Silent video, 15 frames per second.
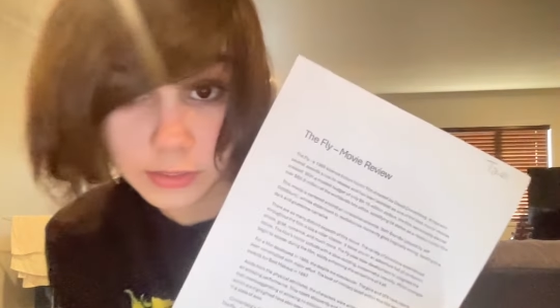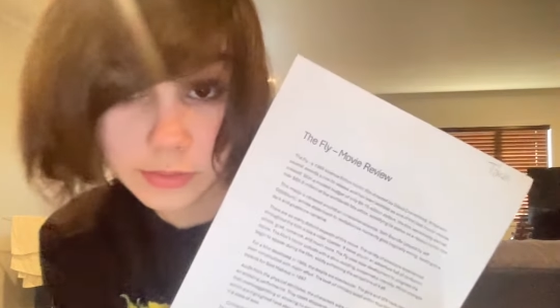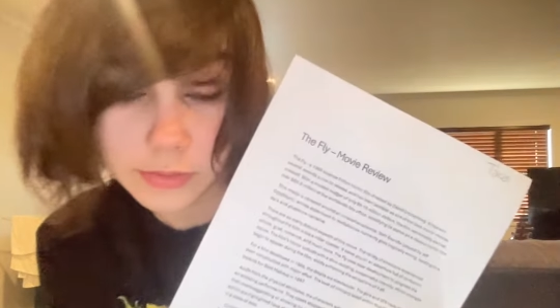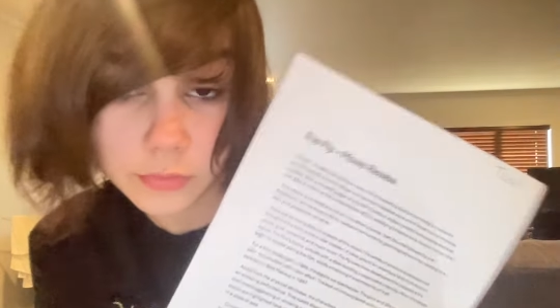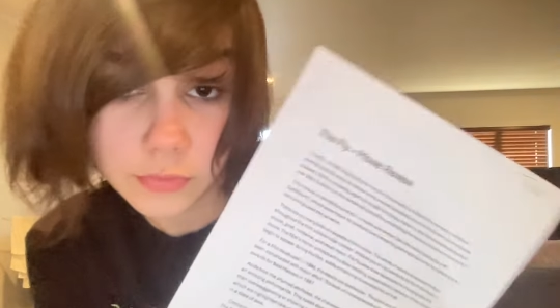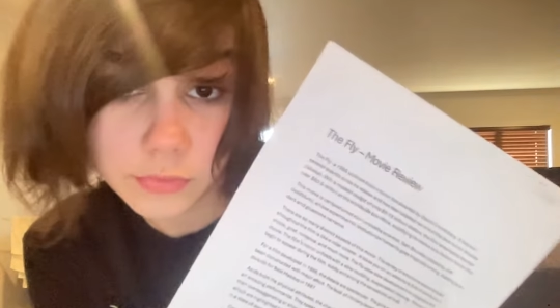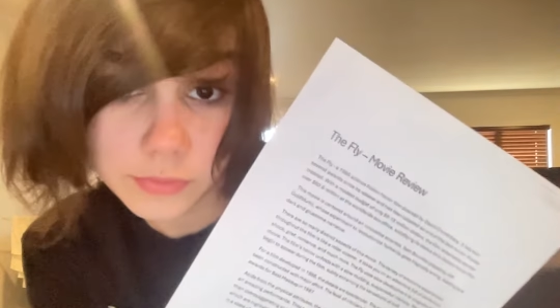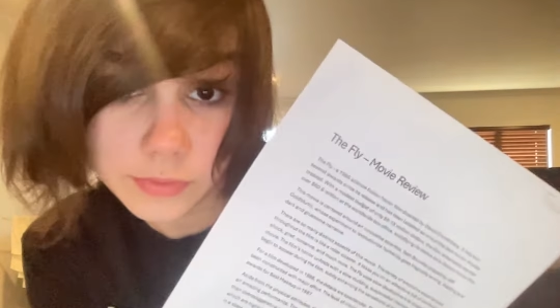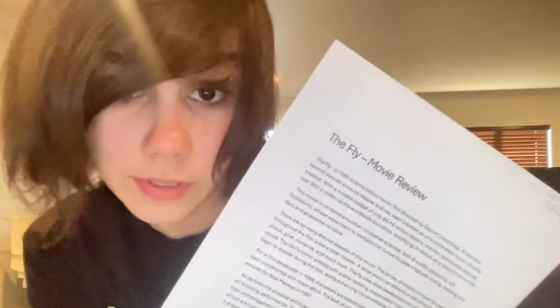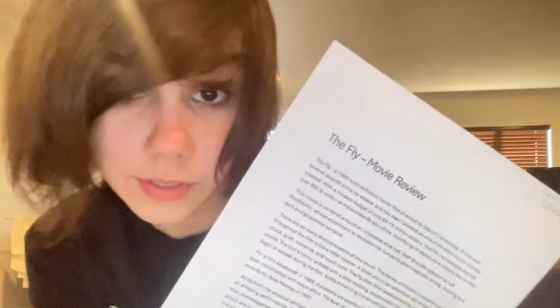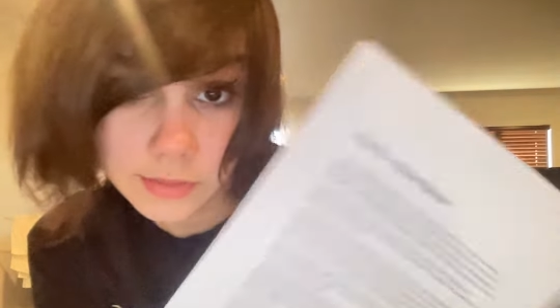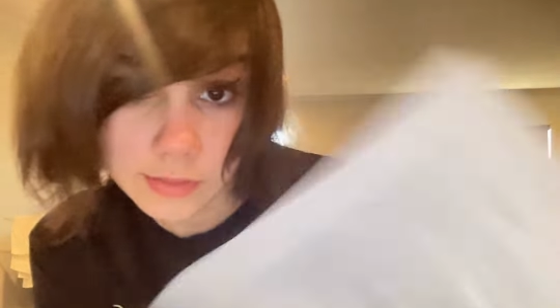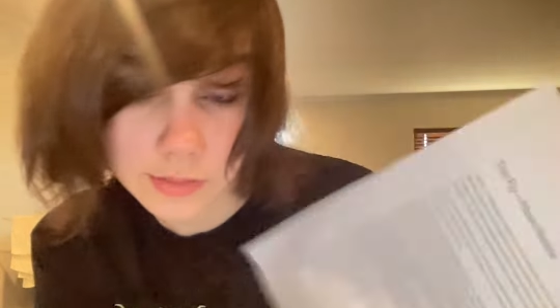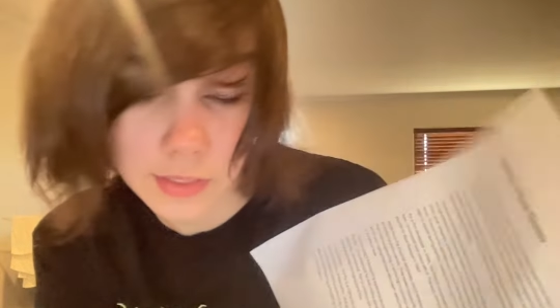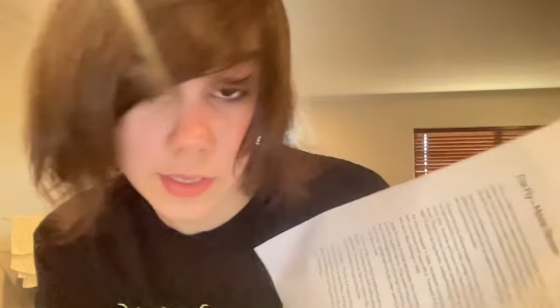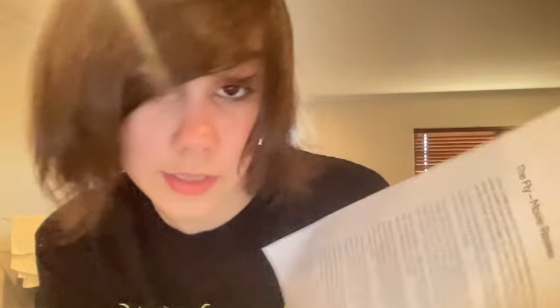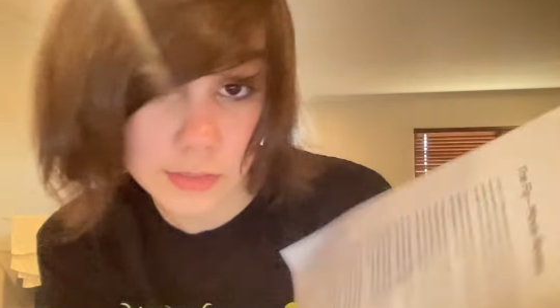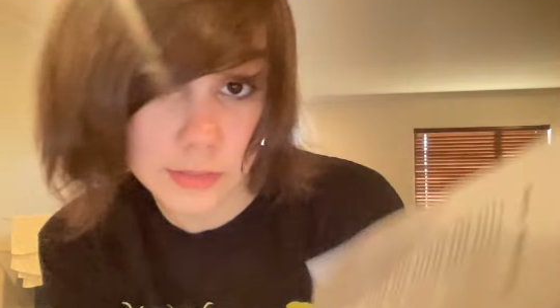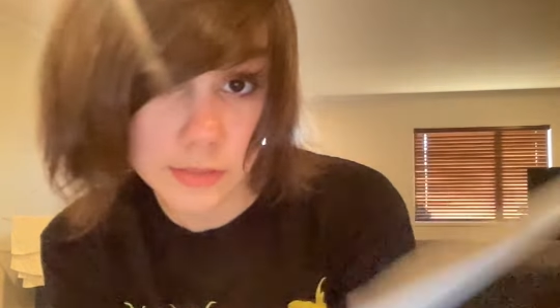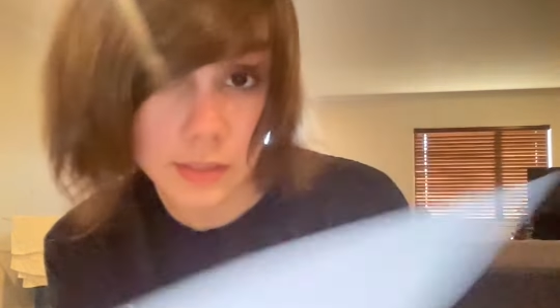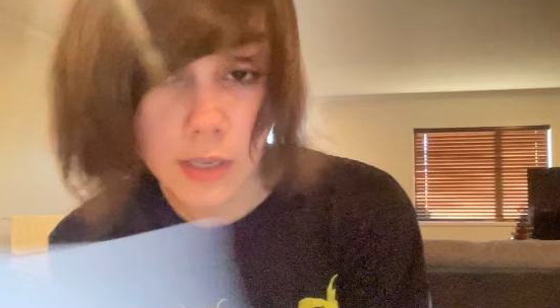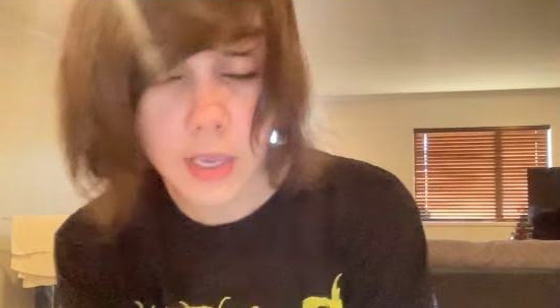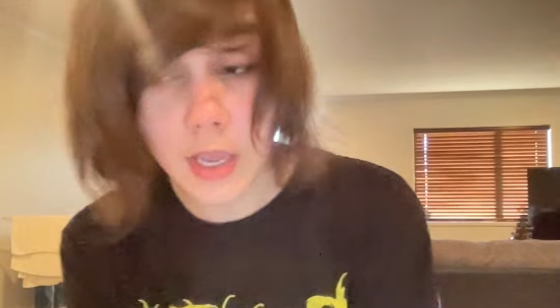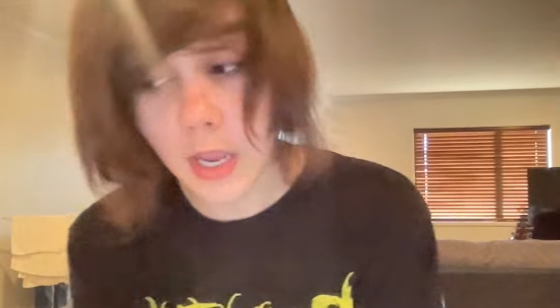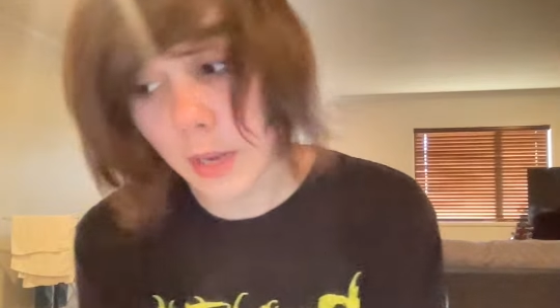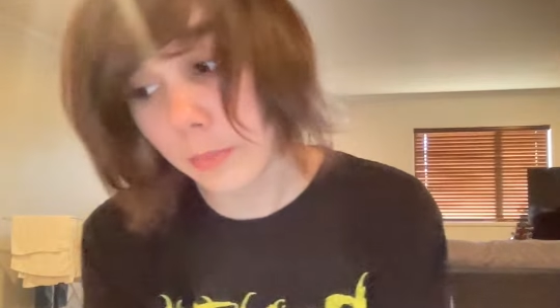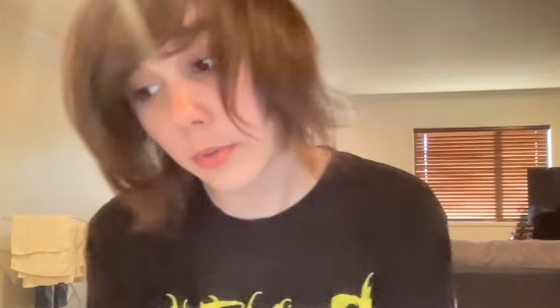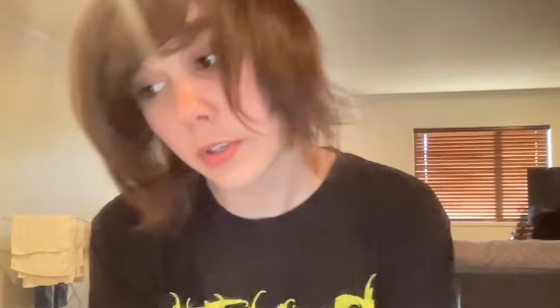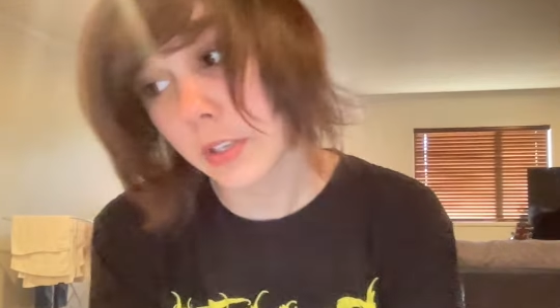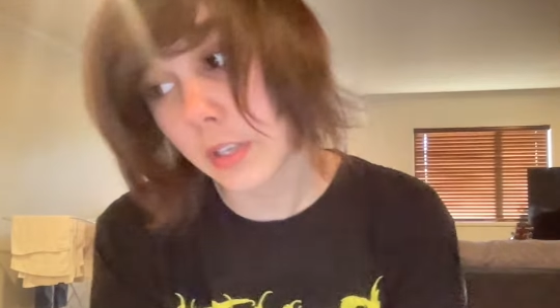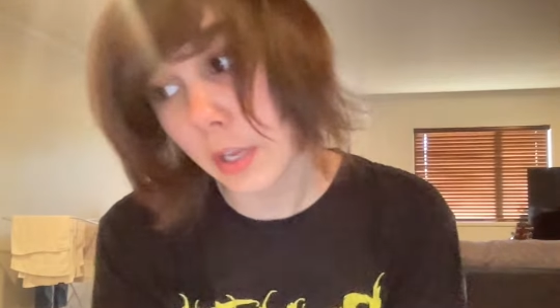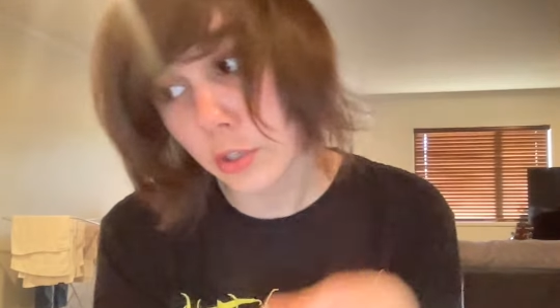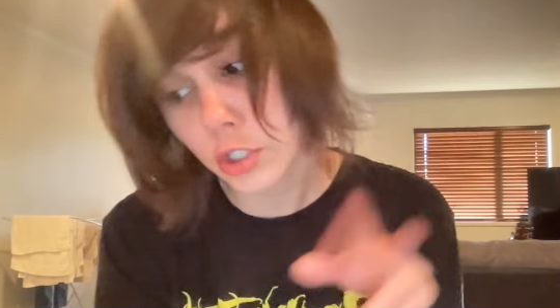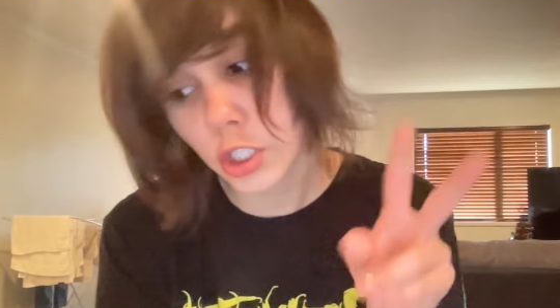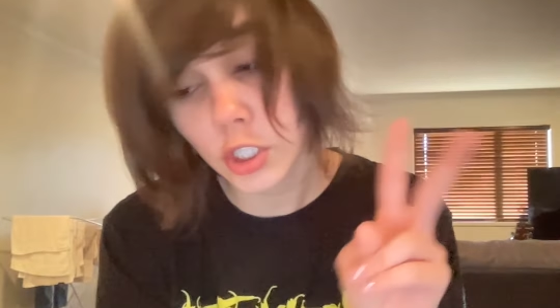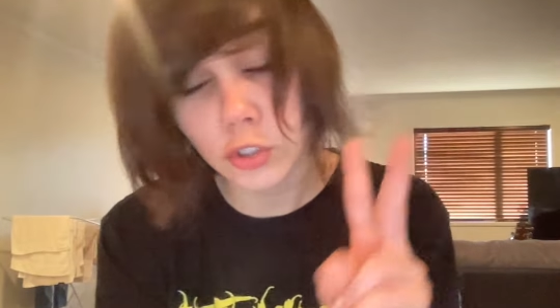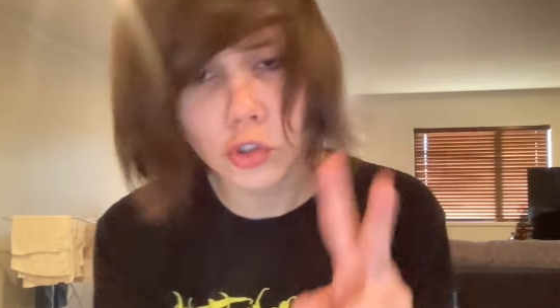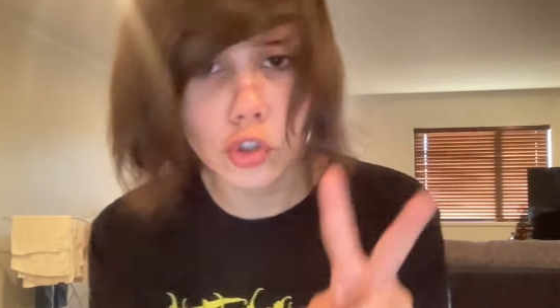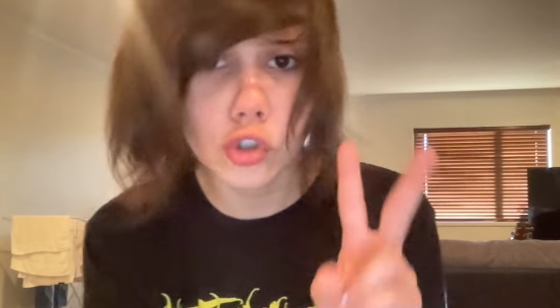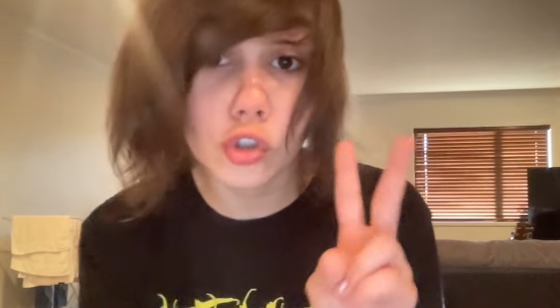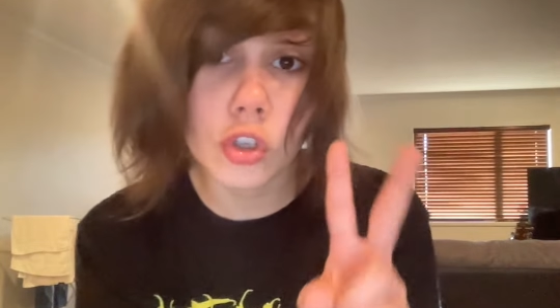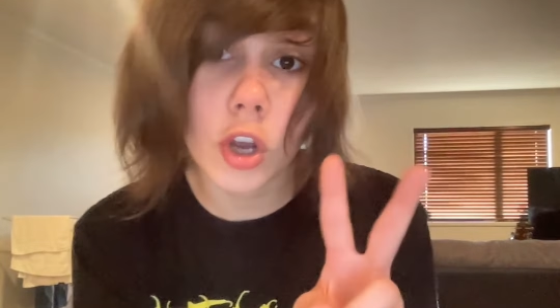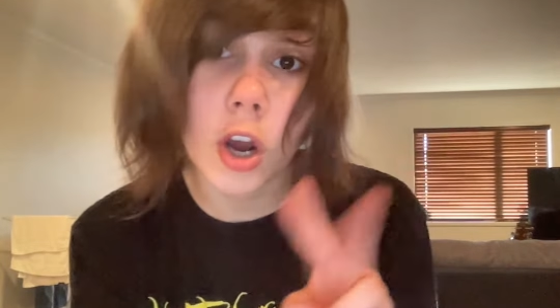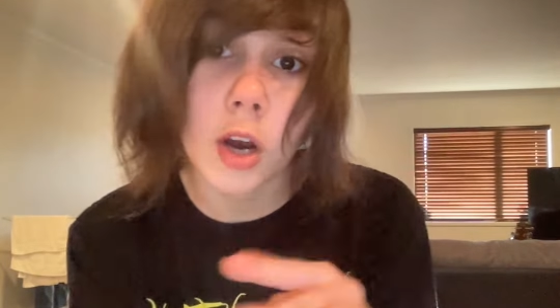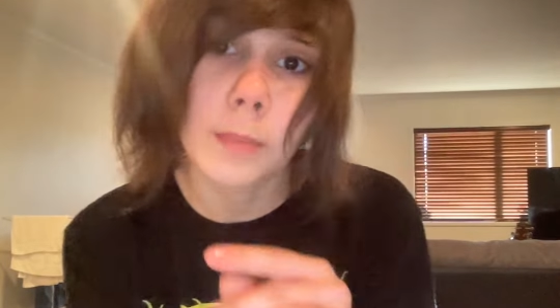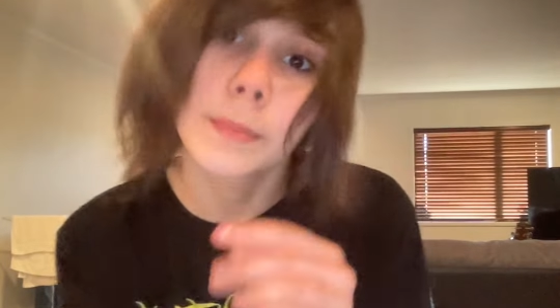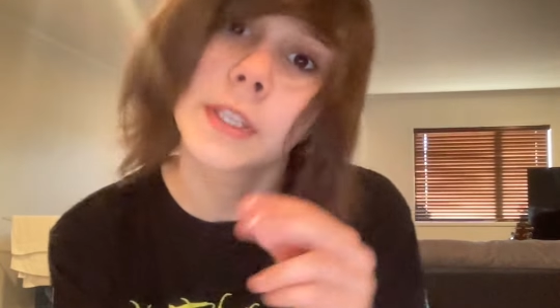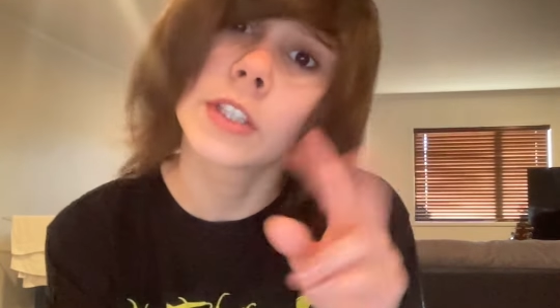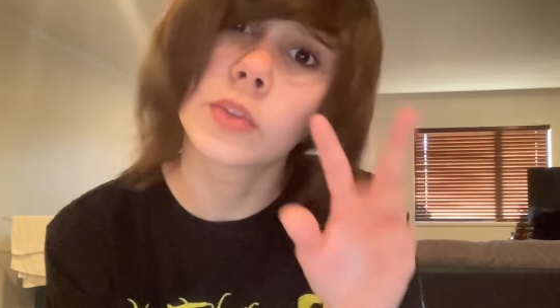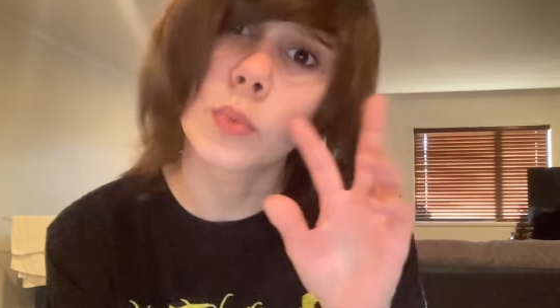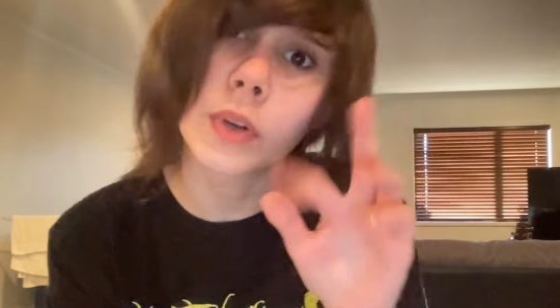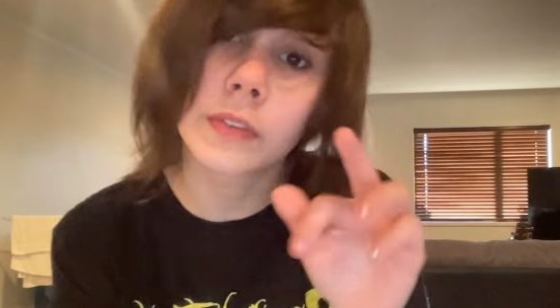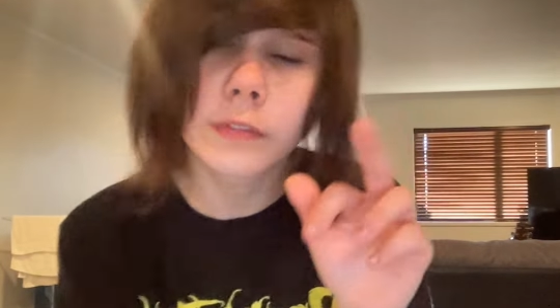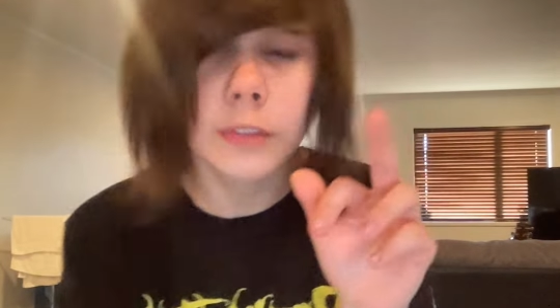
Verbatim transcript: social studies class. I printed out two copies, one